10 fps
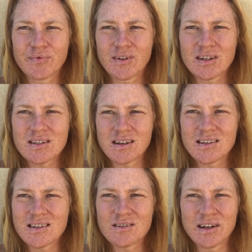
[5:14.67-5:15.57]
I
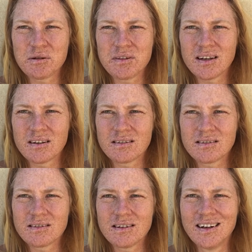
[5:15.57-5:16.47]
just got healthier.
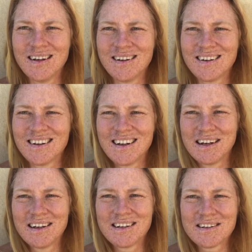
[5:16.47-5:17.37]
I
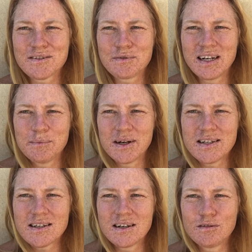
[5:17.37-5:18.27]
was feeding
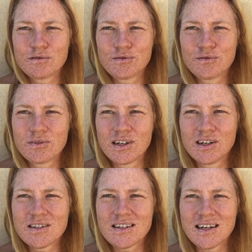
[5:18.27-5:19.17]
myself, you know.
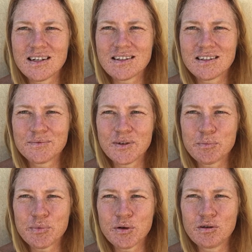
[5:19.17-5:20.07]
I started to
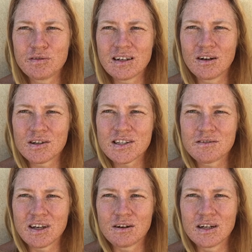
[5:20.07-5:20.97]
improve in lots
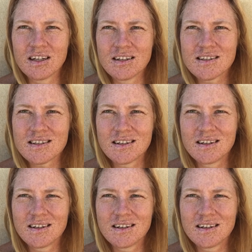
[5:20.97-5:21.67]
of areas.